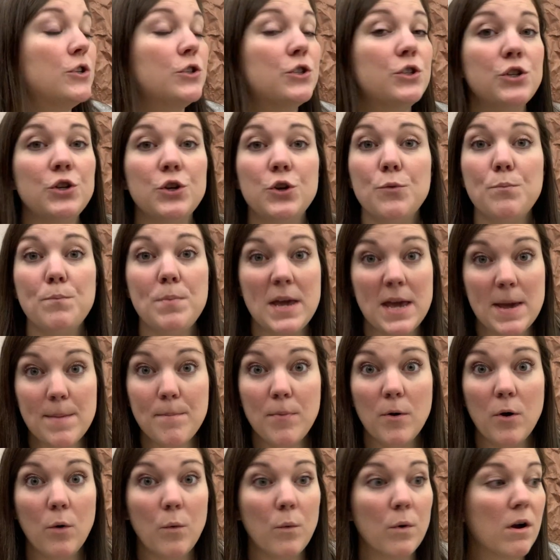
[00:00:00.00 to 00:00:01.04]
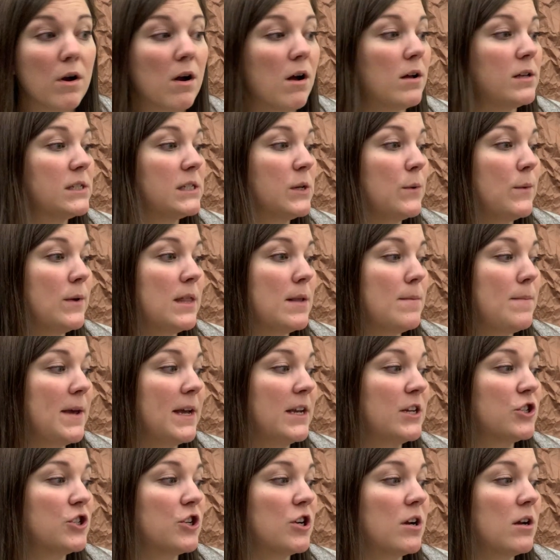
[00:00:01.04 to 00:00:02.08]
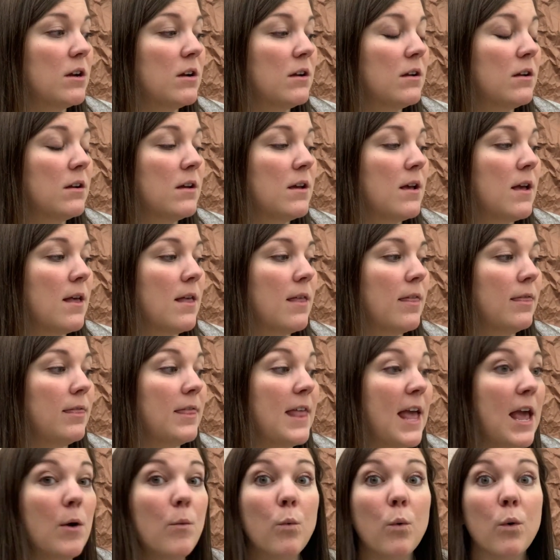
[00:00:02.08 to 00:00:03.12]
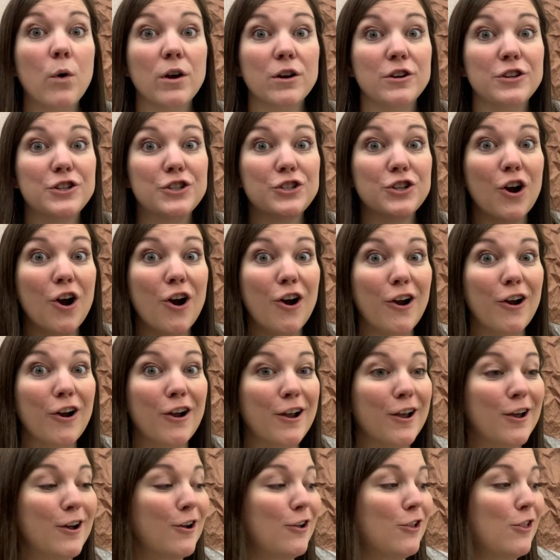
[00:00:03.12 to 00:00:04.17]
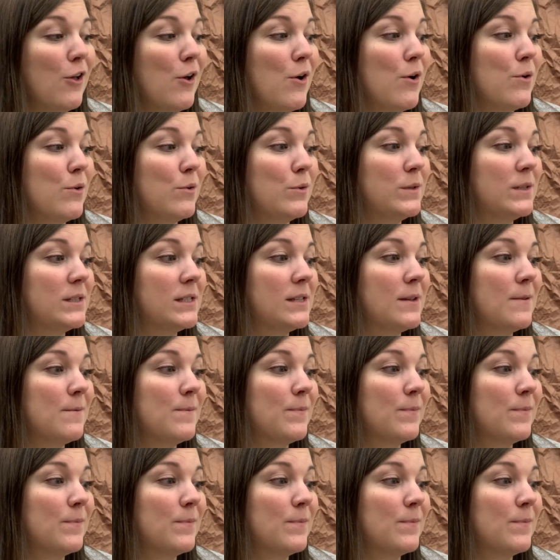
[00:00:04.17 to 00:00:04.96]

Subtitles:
2 people were also in the picture. They wore dark clothes.